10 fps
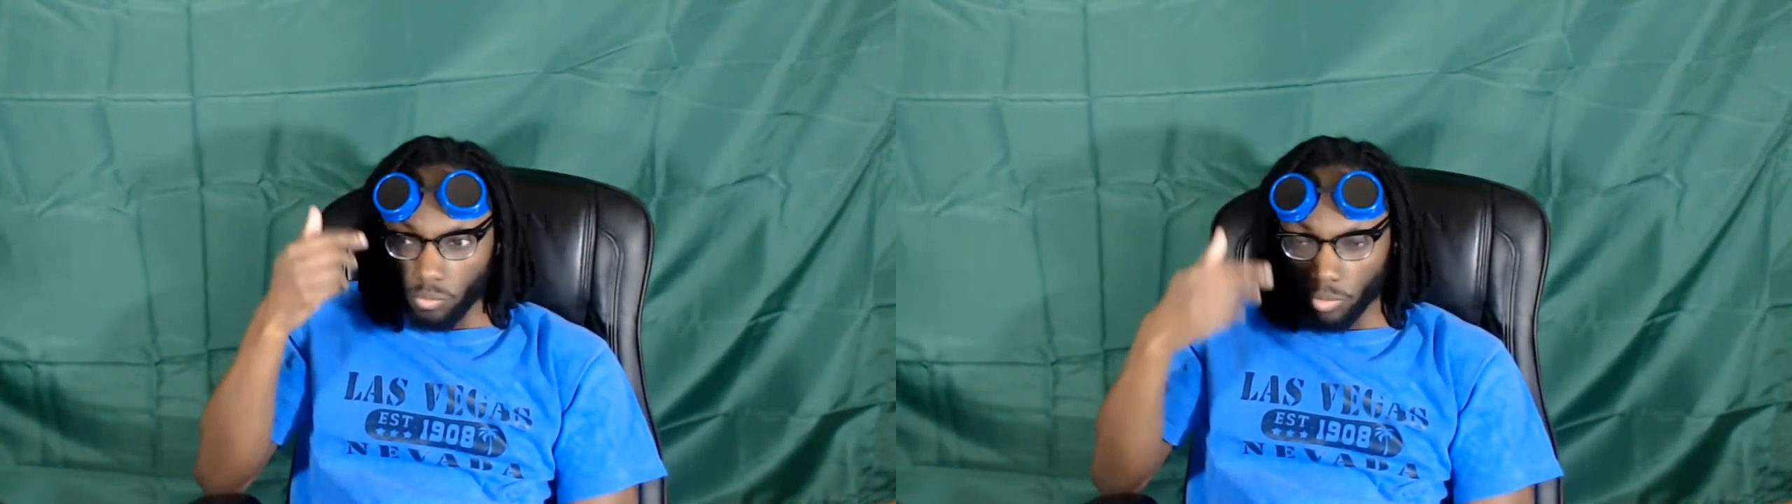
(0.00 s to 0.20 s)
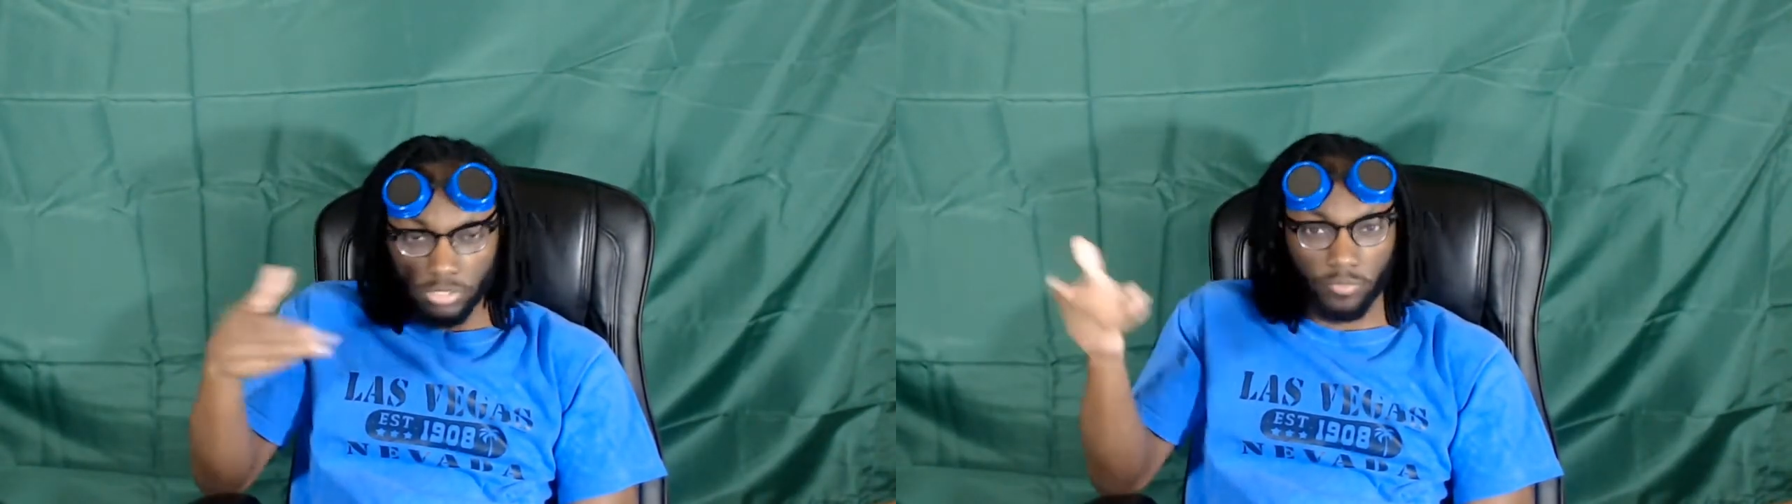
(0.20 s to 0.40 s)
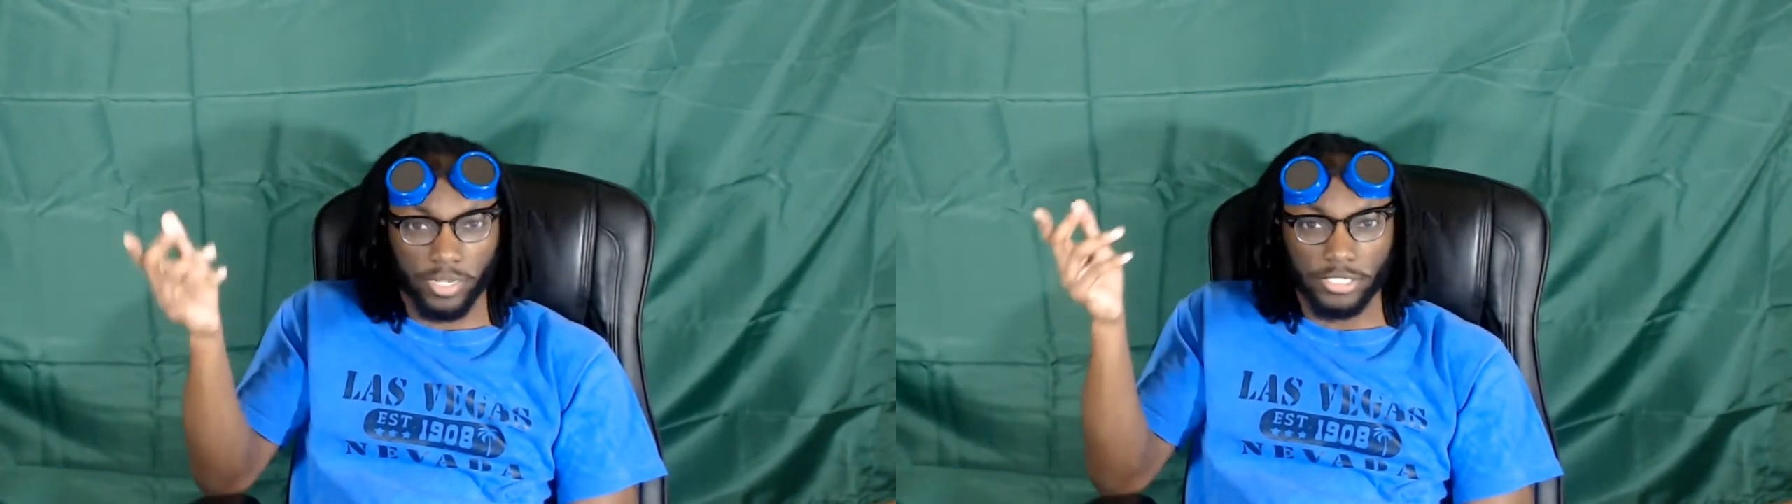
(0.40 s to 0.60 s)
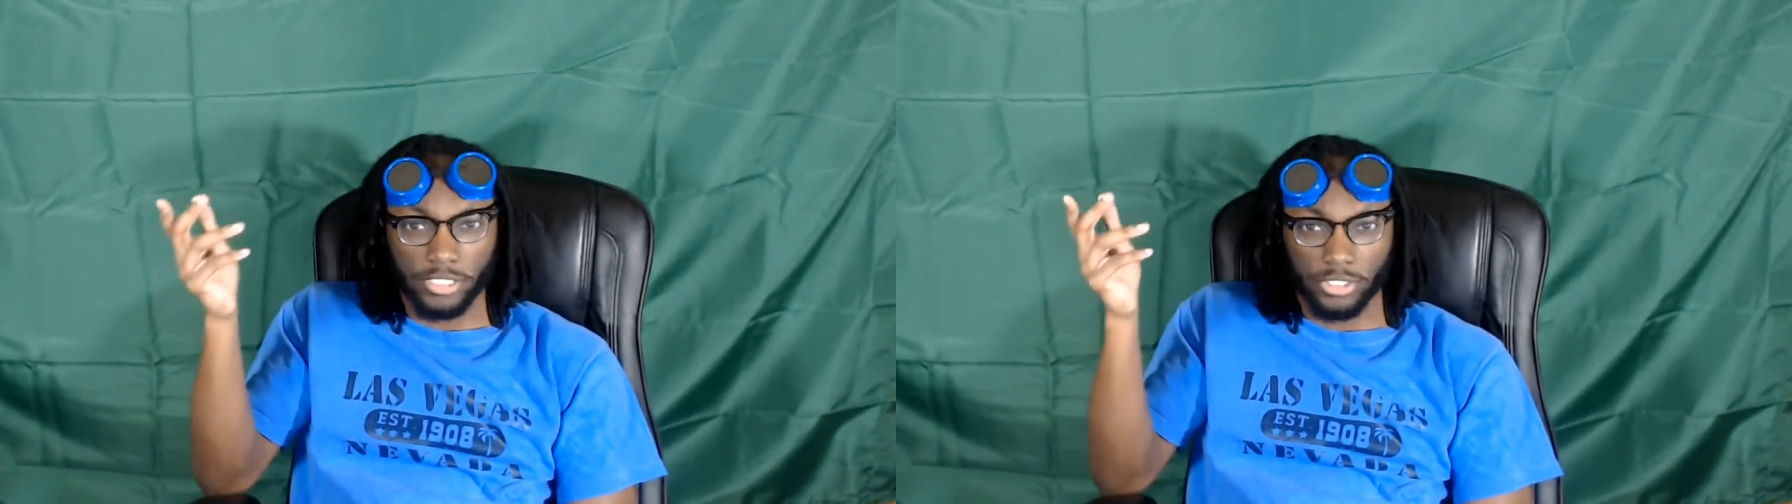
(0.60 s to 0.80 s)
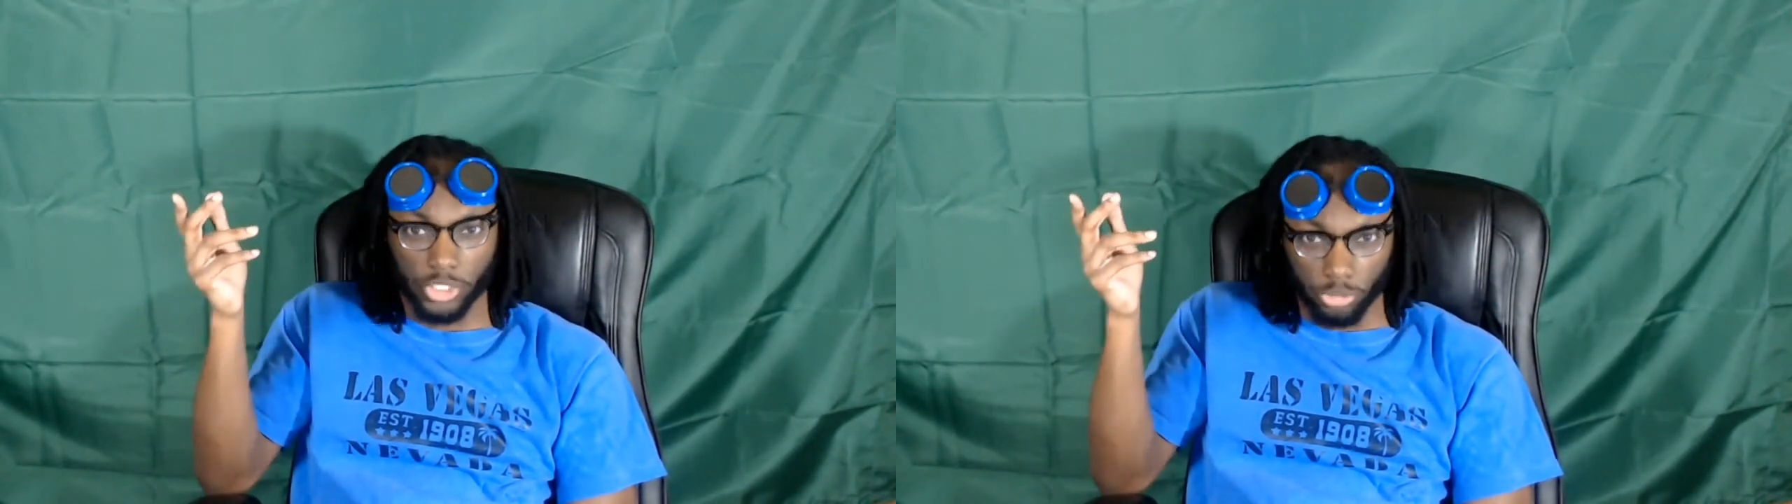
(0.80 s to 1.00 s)
was a
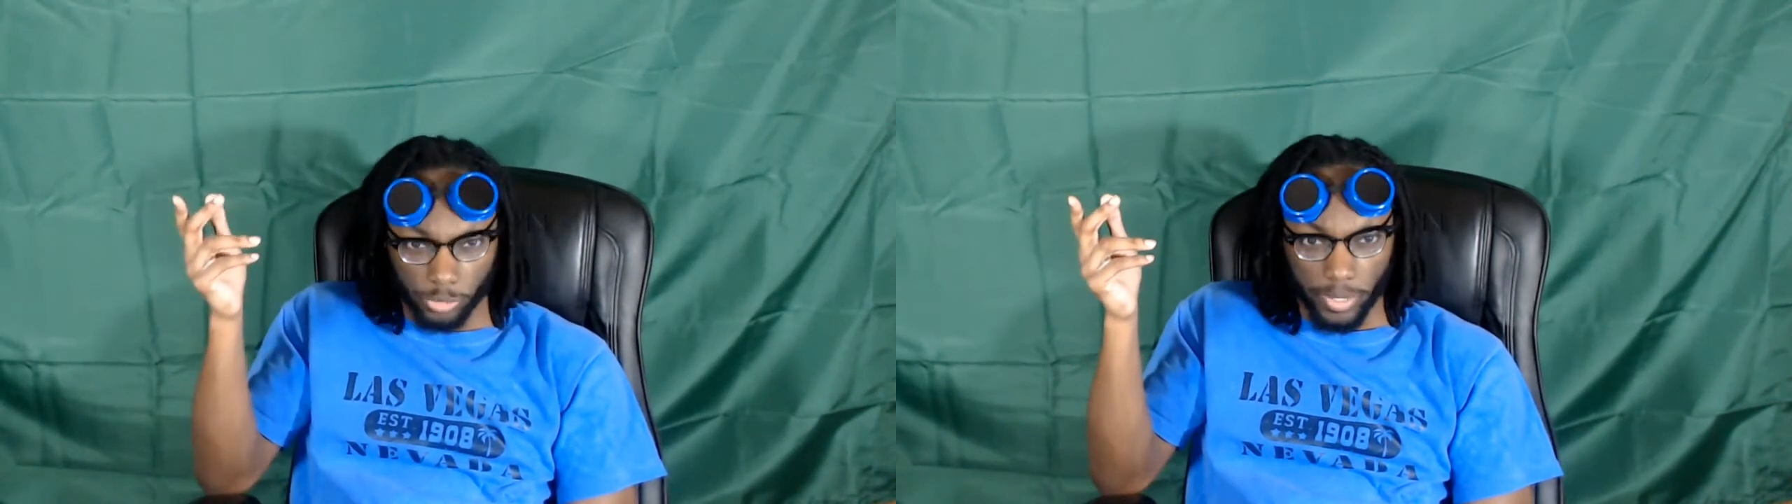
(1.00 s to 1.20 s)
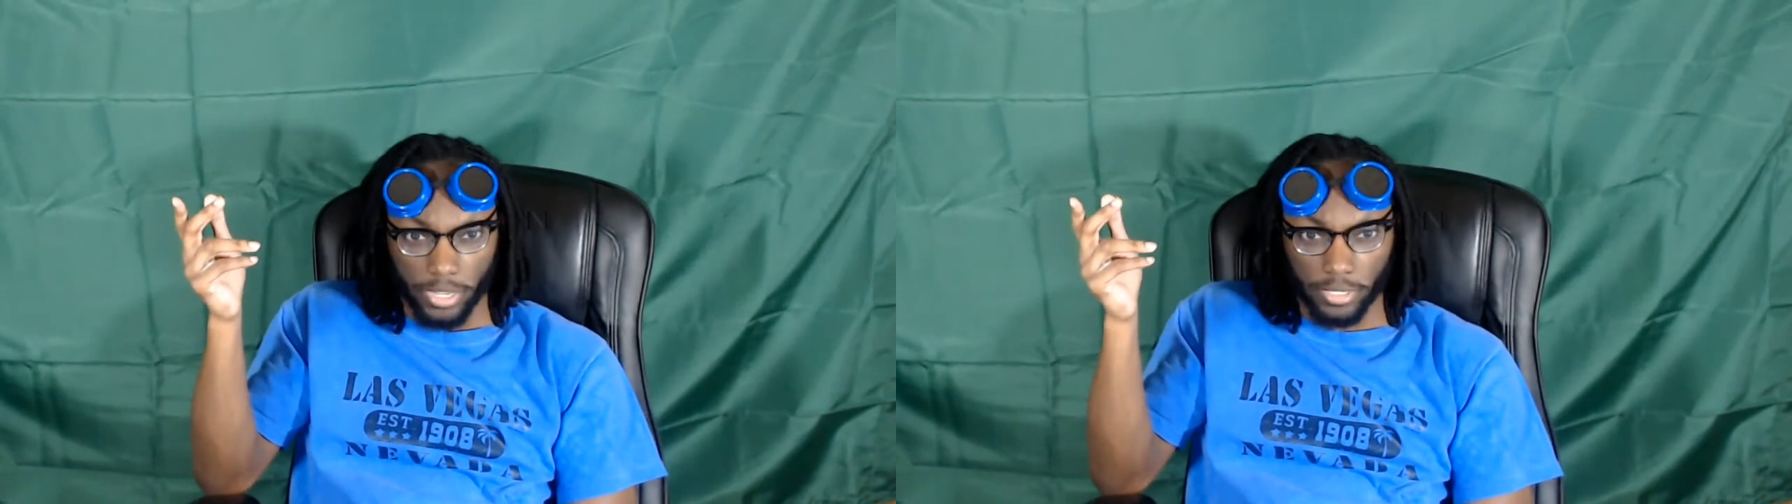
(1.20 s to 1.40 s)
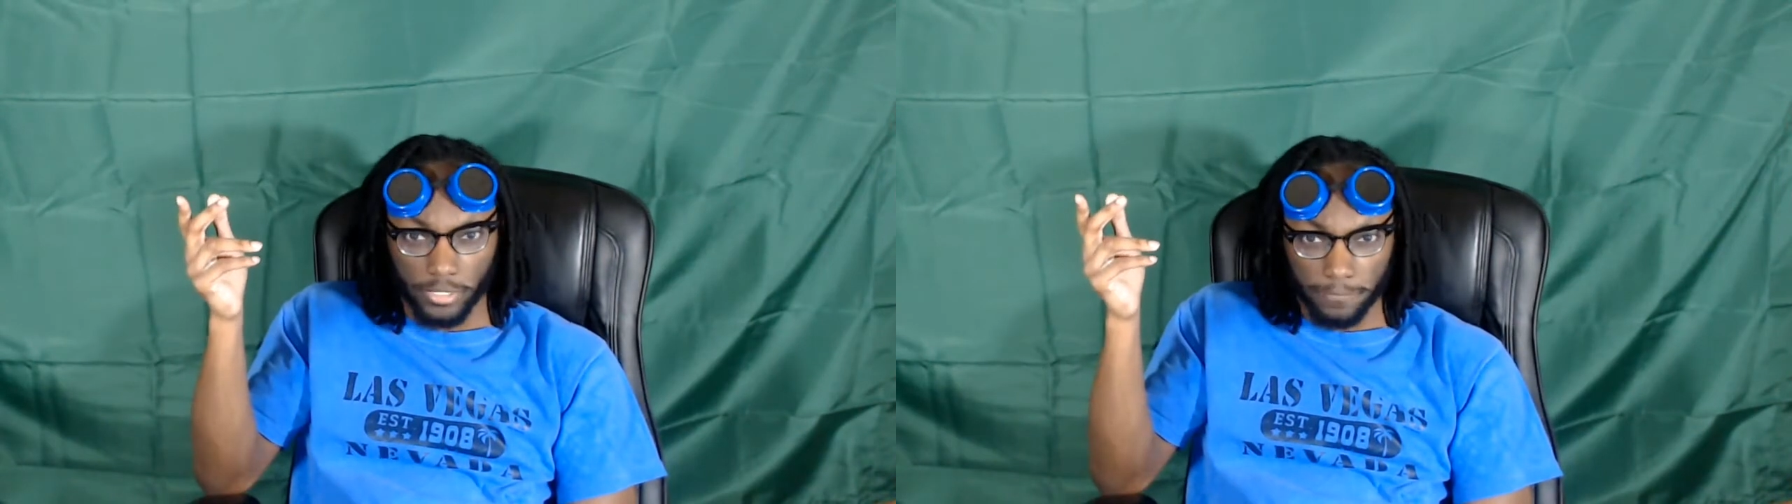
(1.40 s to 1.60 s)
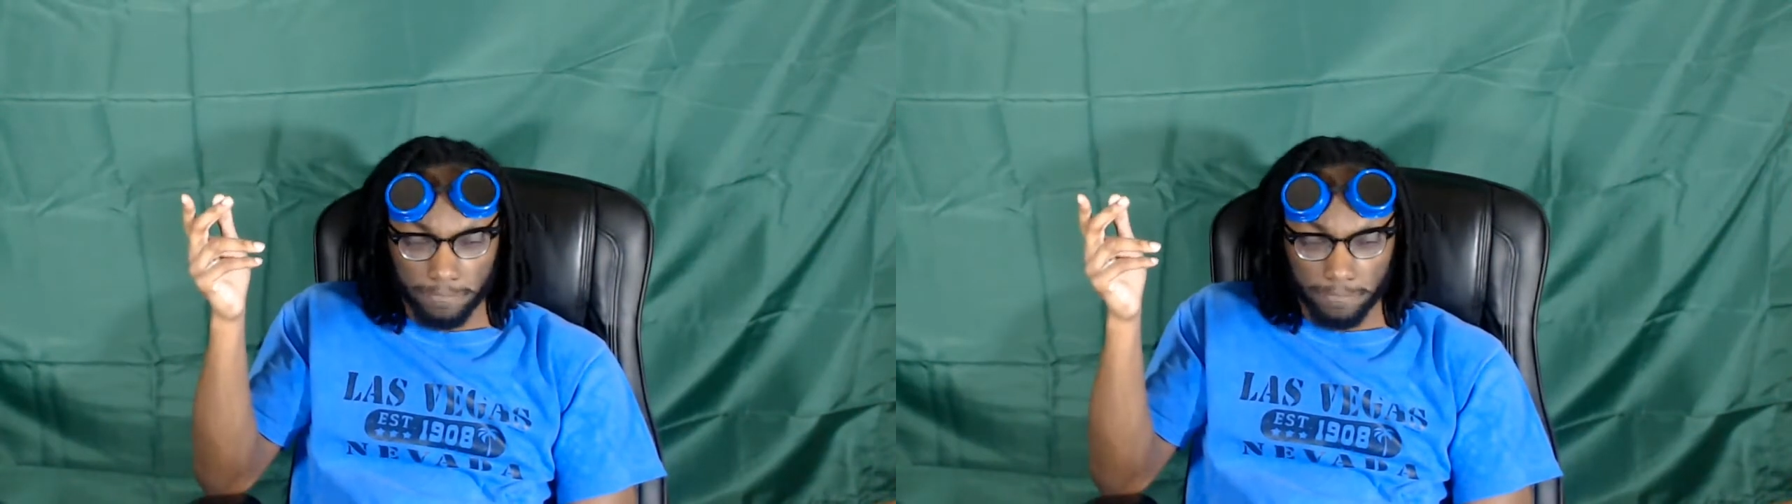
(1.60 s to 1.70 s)
raging douchebag.